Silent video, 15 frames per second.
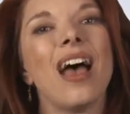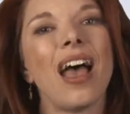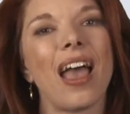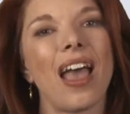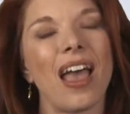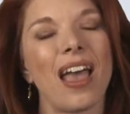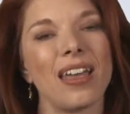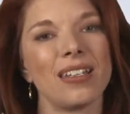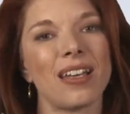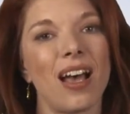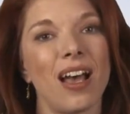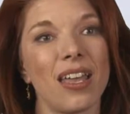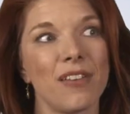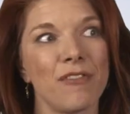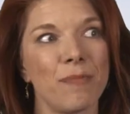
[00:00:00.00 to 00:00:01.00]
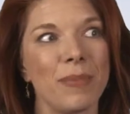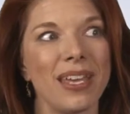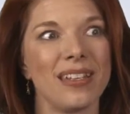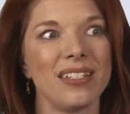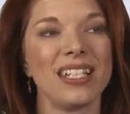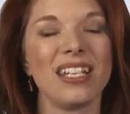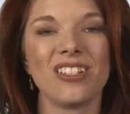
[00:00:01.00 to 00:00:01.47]
and I have
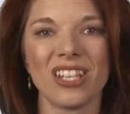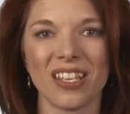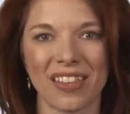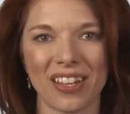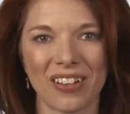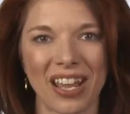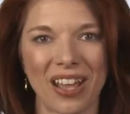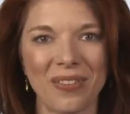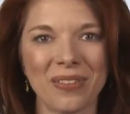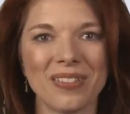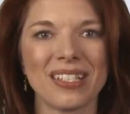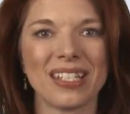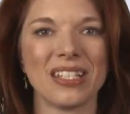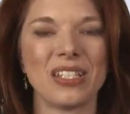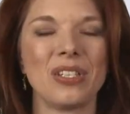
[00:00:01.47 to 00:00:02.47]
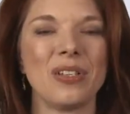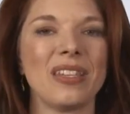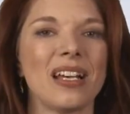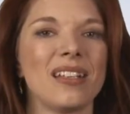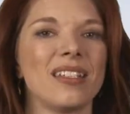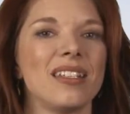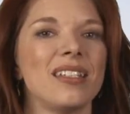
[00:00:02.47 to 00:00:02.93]
been teaching there now since
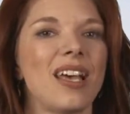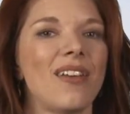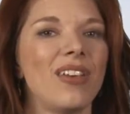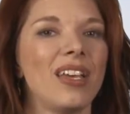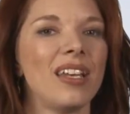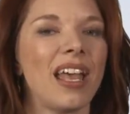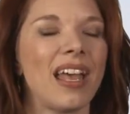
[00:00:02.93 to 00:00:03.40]
2007,